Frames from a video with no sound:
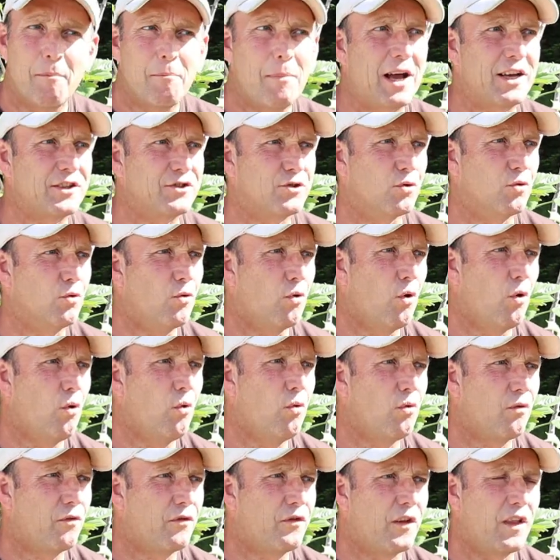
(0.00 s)
basil
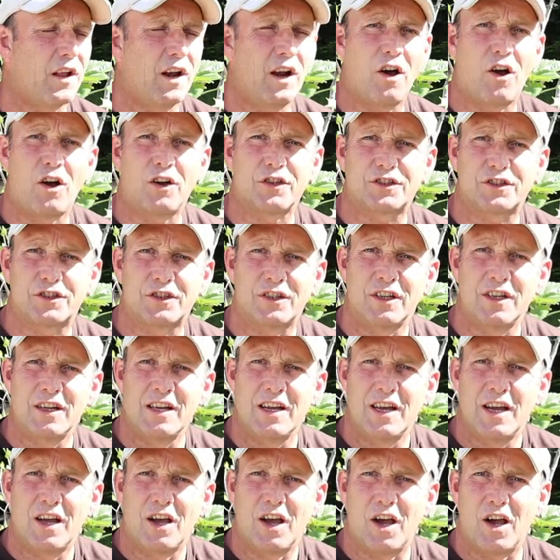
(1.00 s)
all for the last
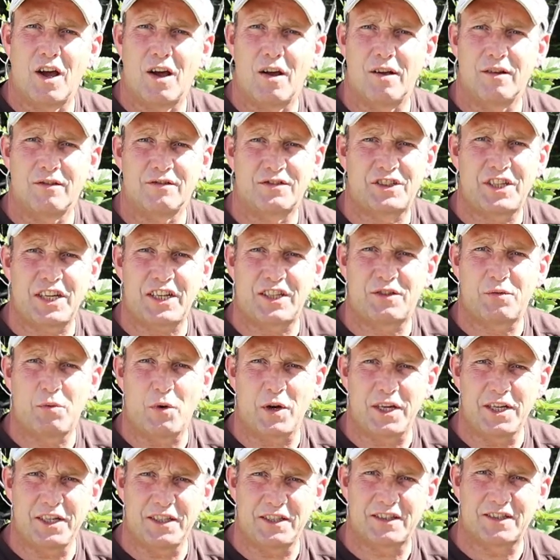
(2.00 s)
uh, six
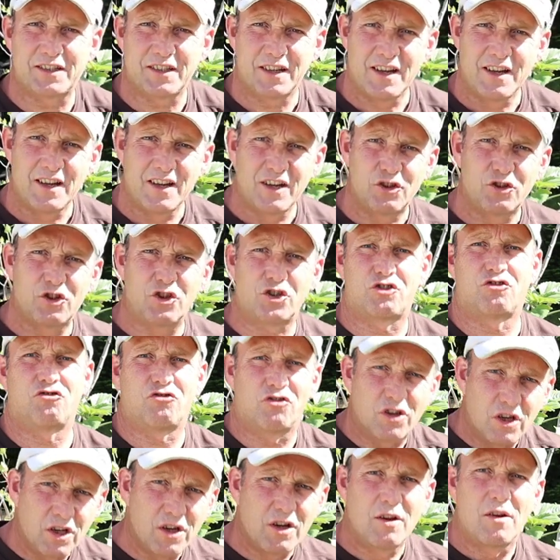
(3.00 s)
weeks.
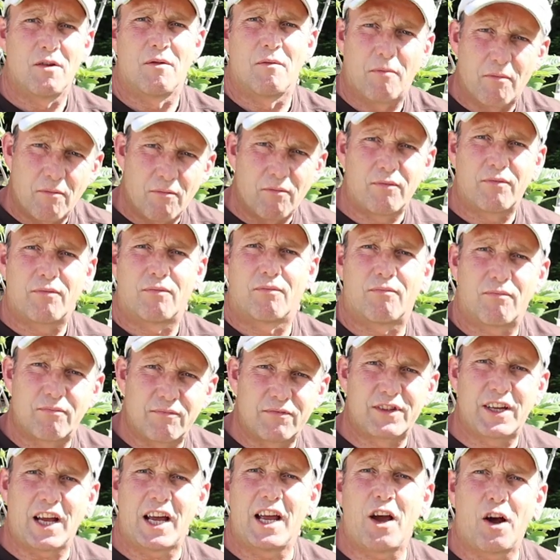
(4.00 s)
Just
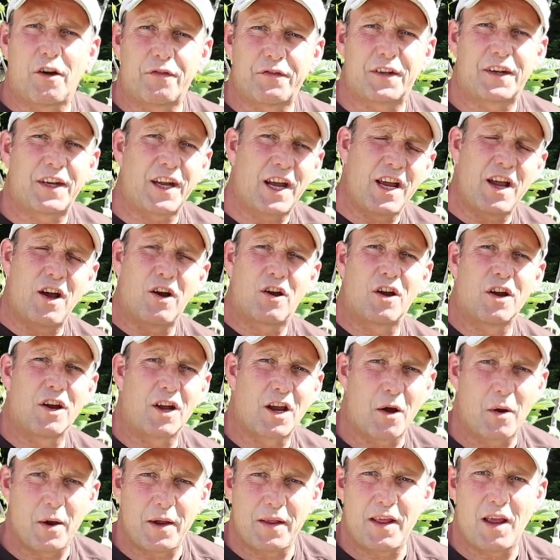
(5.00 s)
day after day I can
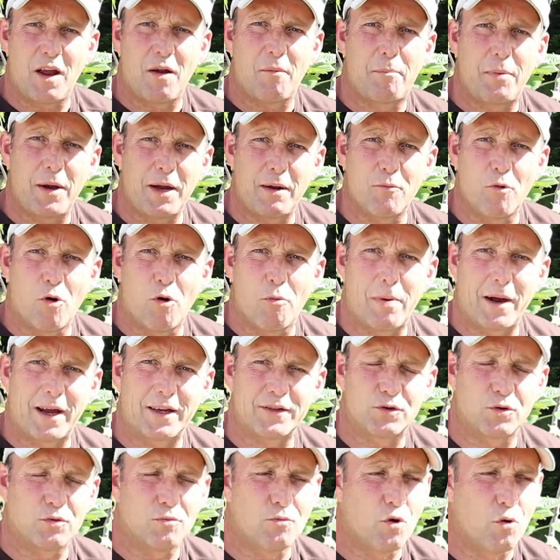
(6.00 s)
go in there and pick more
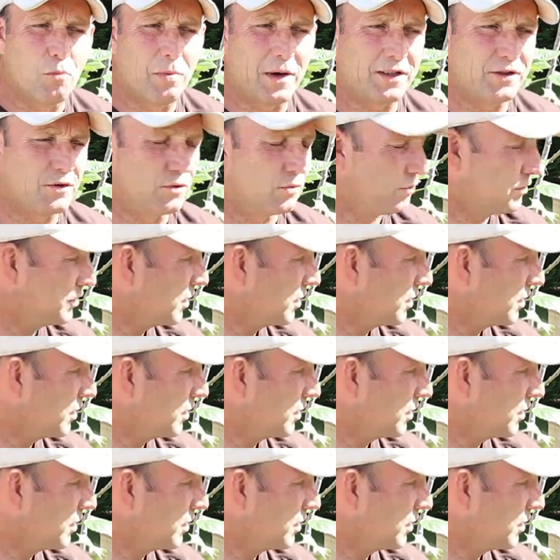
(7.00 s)
basil, more basil.